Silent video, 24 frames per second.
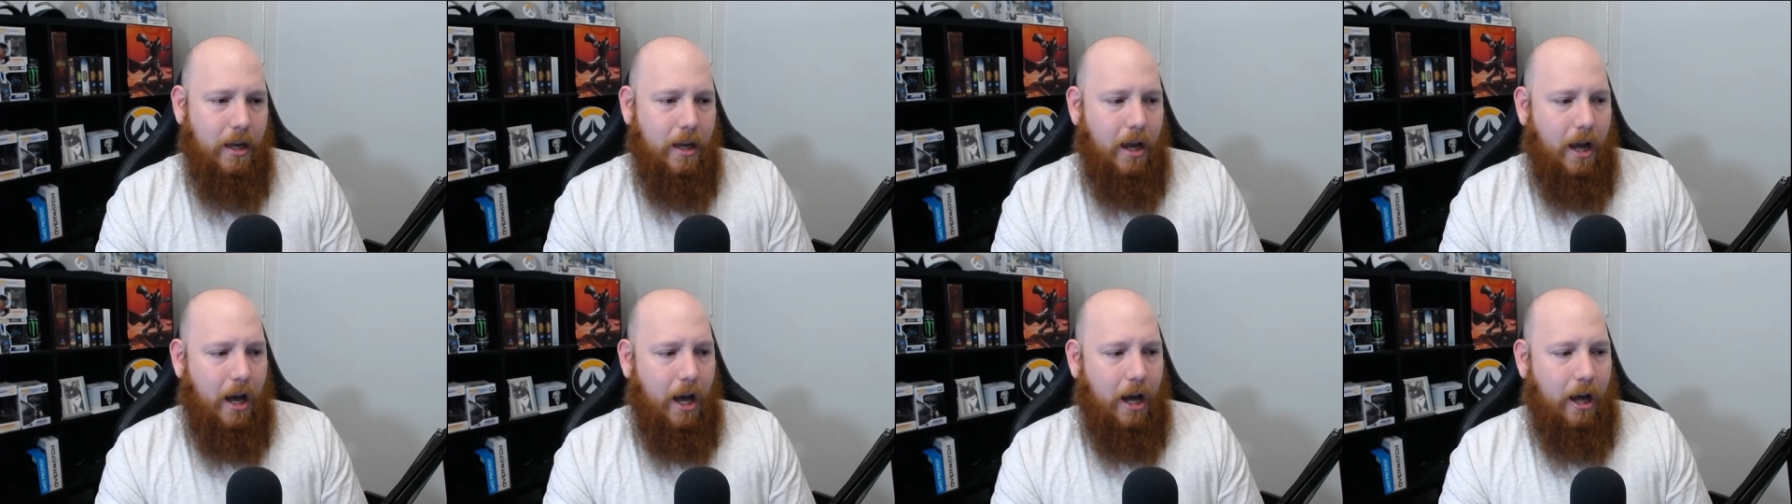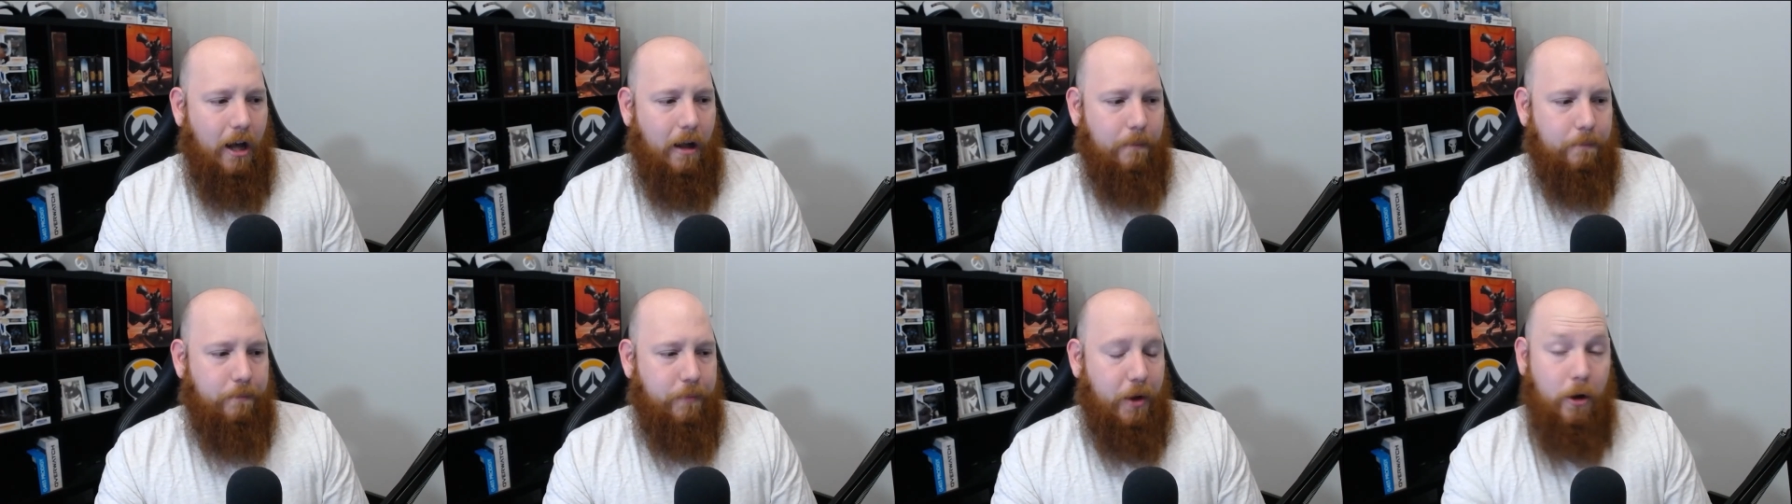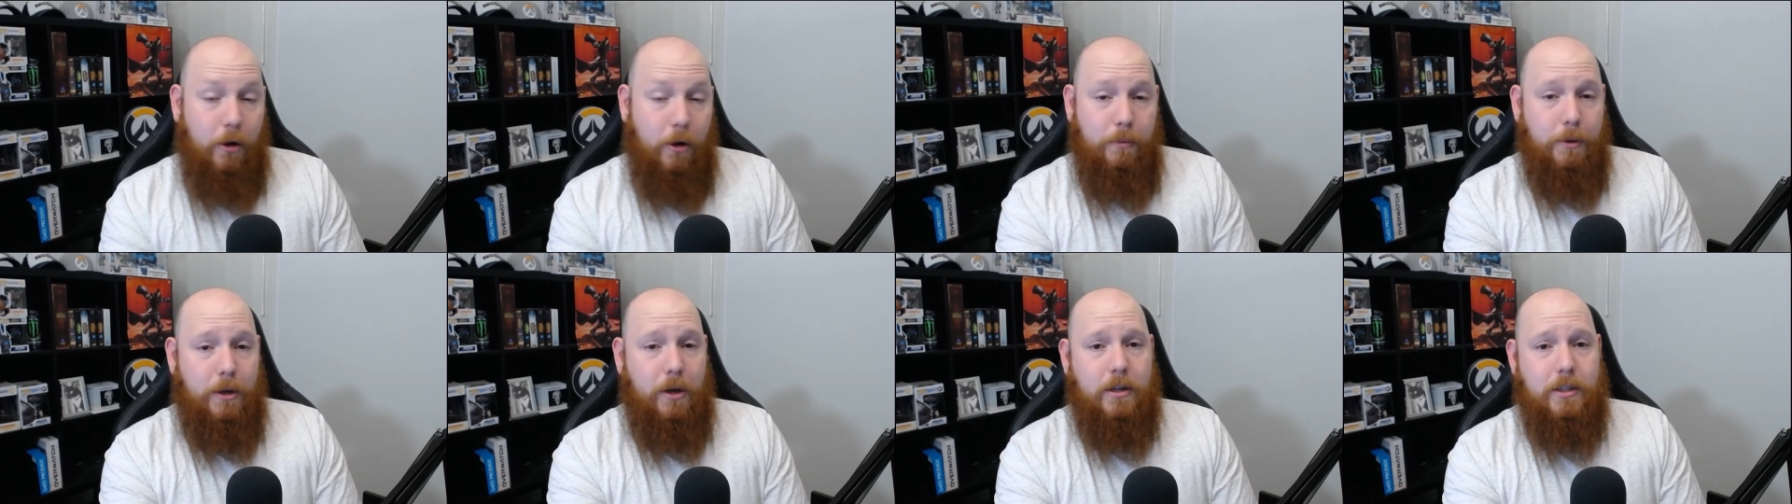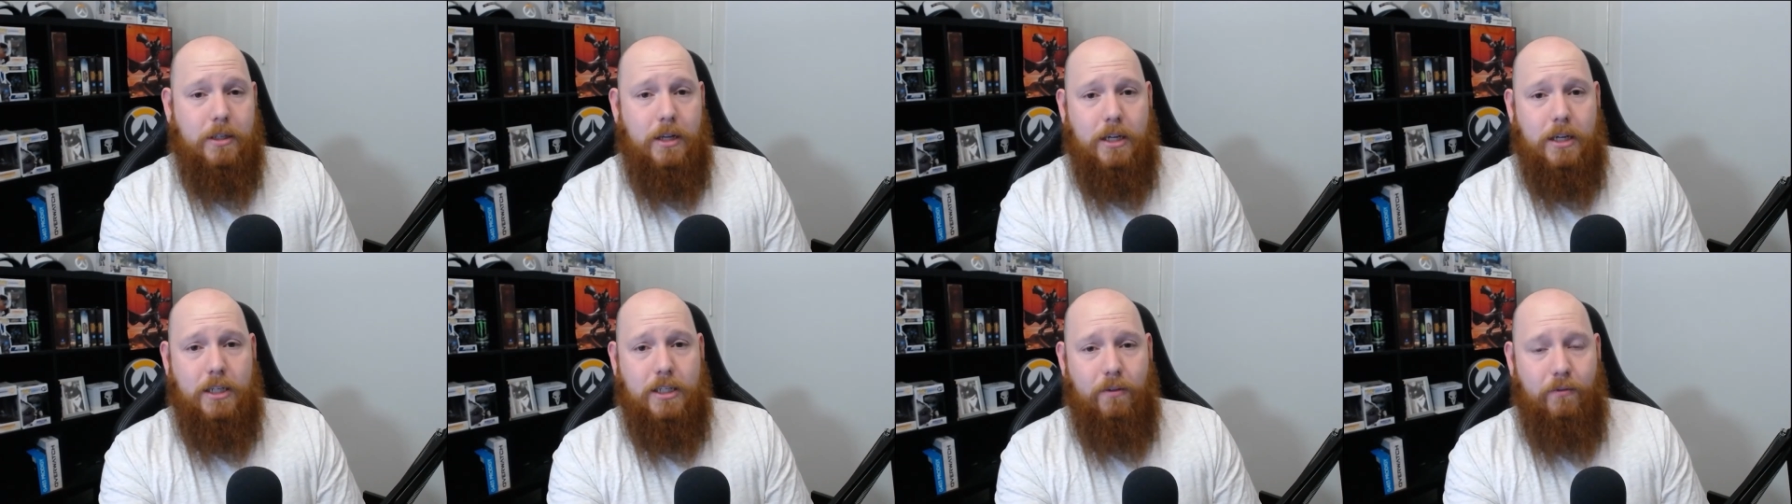Um, I hope you guys
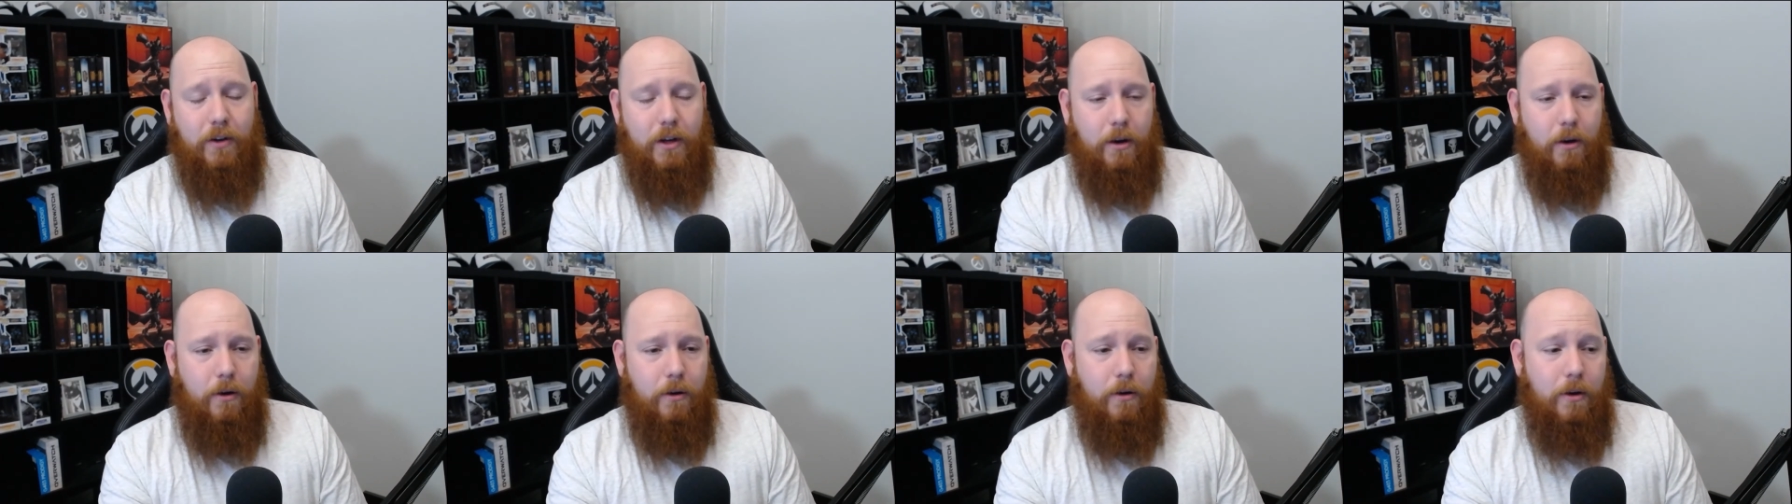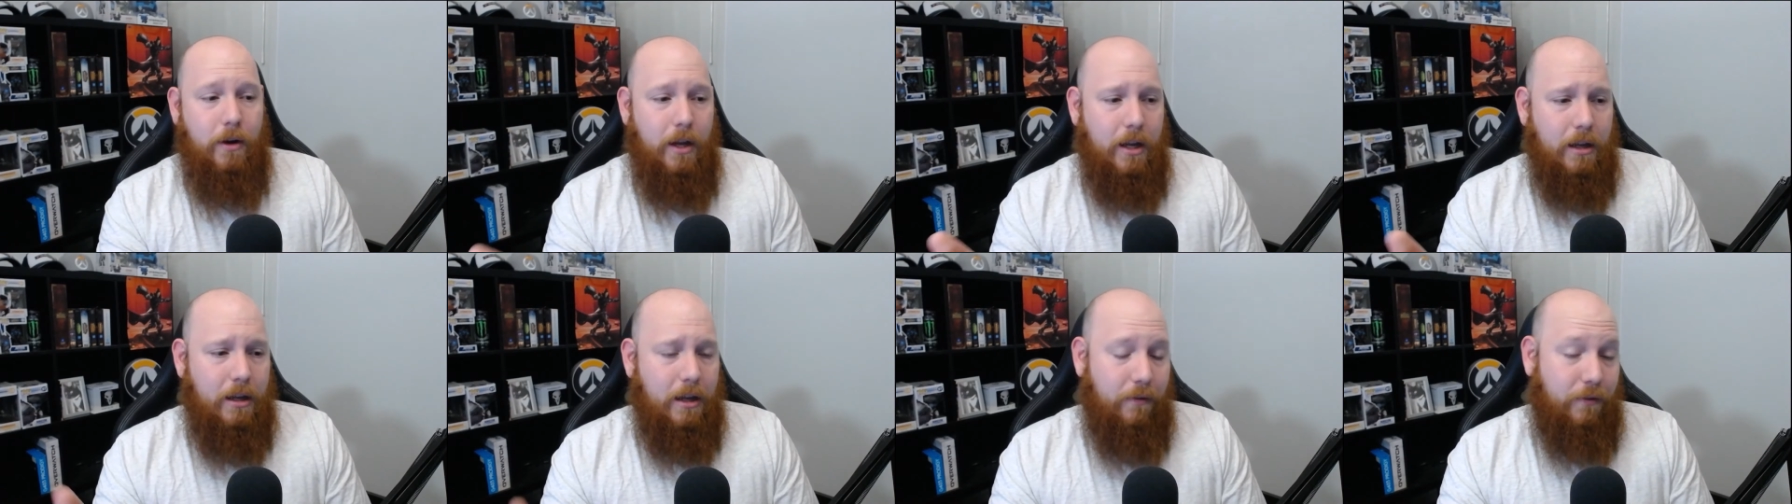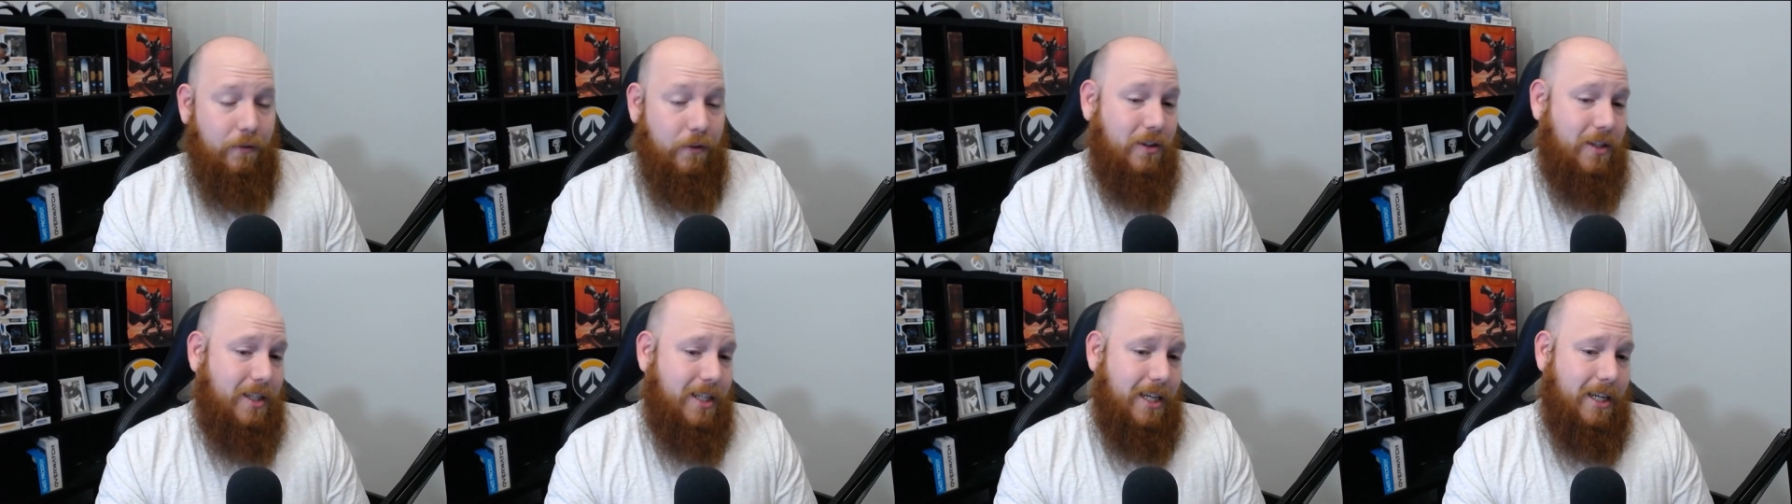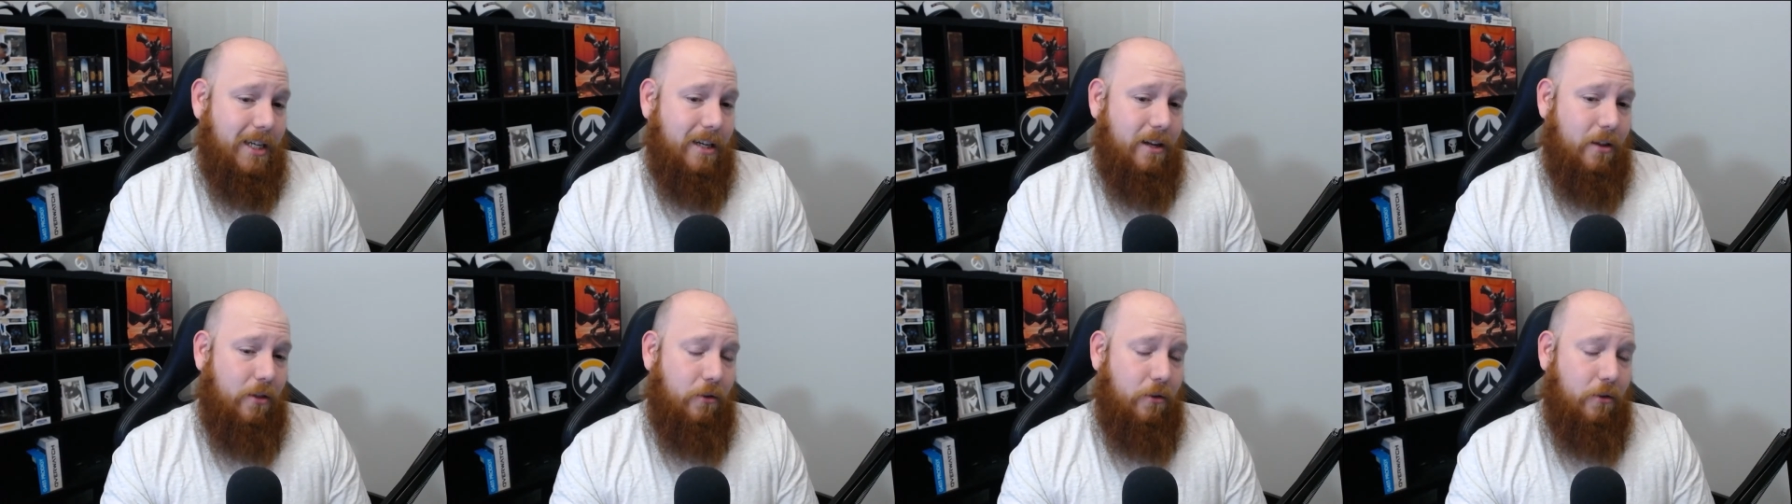liked the video. If you did,